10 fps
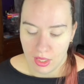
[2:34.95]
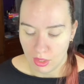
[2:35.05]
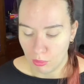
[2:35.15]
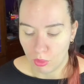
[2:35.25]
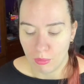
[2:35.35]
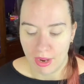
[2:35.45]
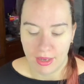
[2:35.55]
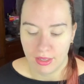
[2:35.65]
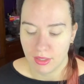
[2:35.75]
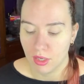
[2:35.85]
the Warm
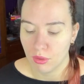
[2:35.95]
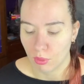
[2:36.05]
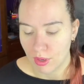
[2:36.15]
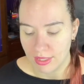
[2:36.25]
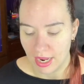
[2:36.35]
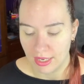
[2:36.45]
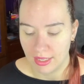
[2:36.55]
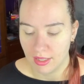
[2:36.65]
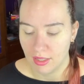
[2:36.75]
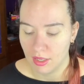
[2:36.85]
Edit, Rose
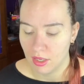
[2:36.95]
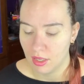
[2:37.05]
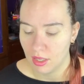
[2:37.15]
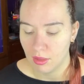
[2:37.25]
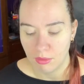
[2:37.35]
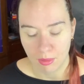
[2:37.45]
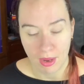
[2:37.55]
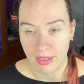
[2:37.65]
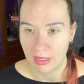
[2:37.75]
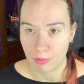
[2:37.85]
Edit, the
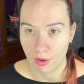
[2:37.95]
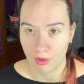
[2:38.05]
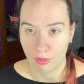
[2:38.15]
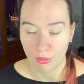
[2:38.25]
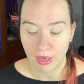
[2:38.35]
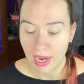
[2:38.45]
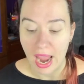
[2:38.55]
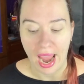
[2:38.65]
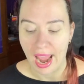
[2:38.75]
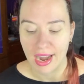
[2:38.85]
Petite Pro 3,
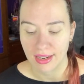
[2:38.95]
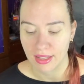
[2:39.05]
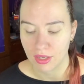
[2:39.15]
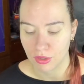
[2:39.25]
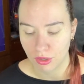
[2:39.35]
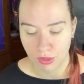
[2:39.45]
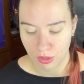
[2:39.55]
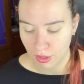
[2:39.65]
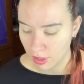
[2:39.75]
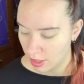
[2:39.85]
and the Shoo
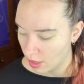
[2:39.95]
Shoo